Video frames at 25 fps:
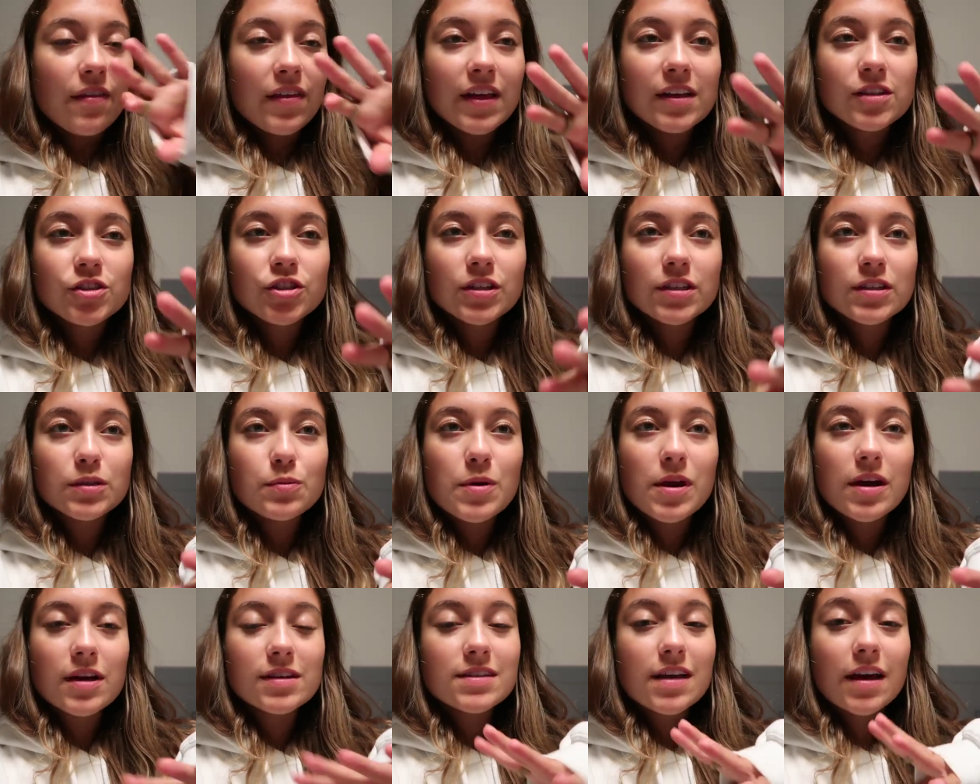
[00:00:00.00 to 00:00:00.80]
think just
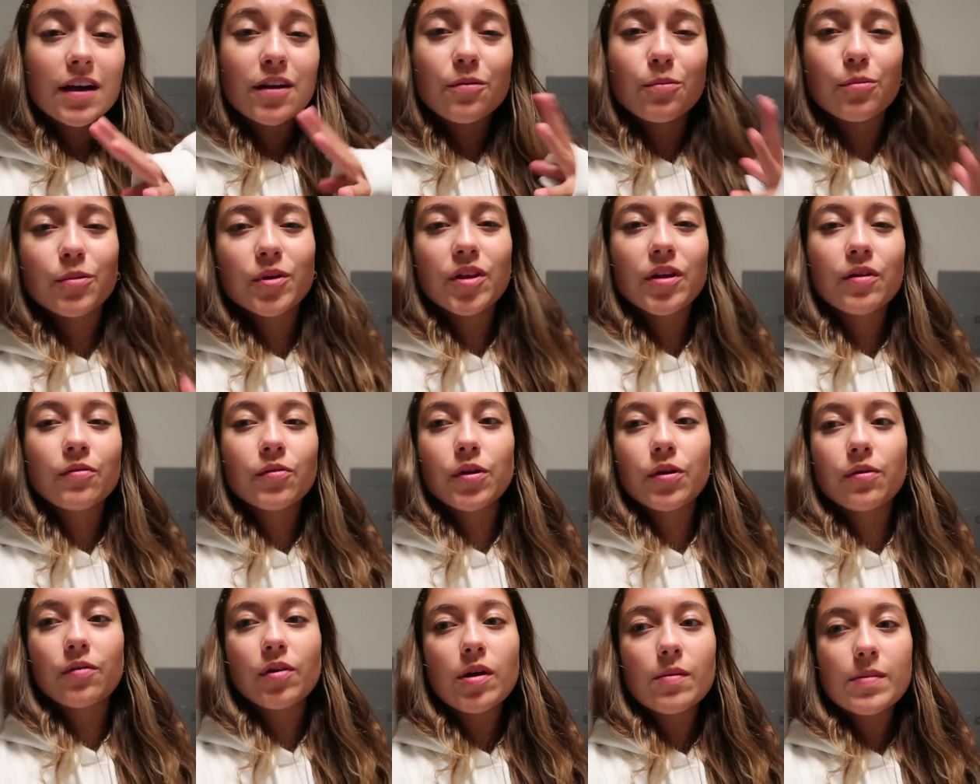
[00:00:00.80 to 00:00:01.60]
because I had a really,
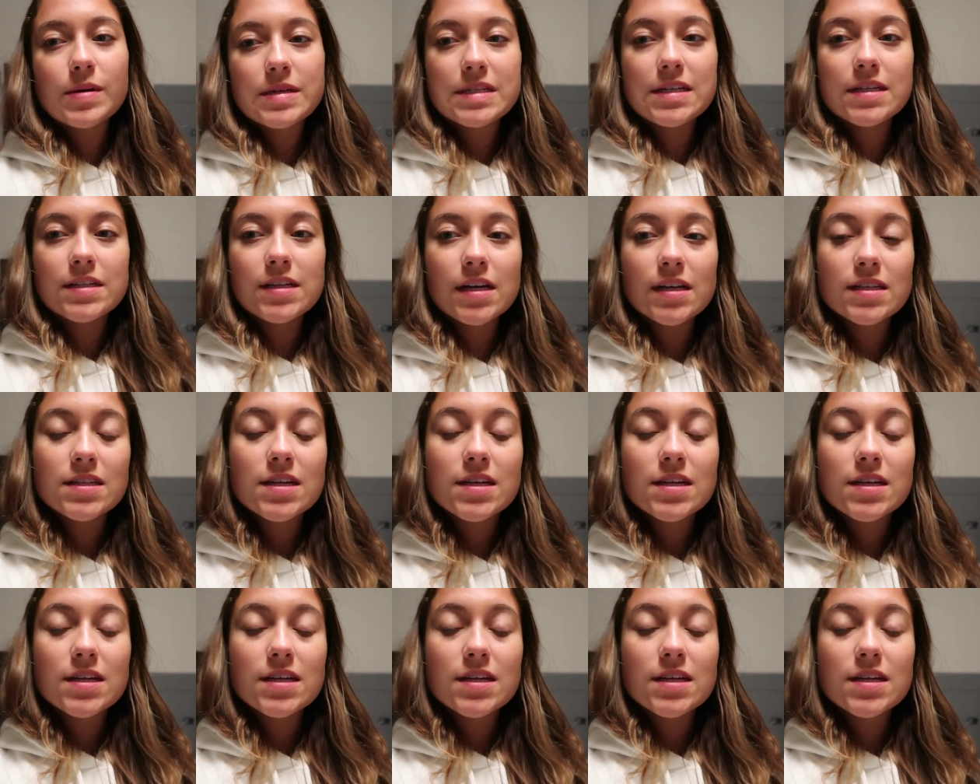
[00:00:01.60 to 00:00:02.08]
really, really busy day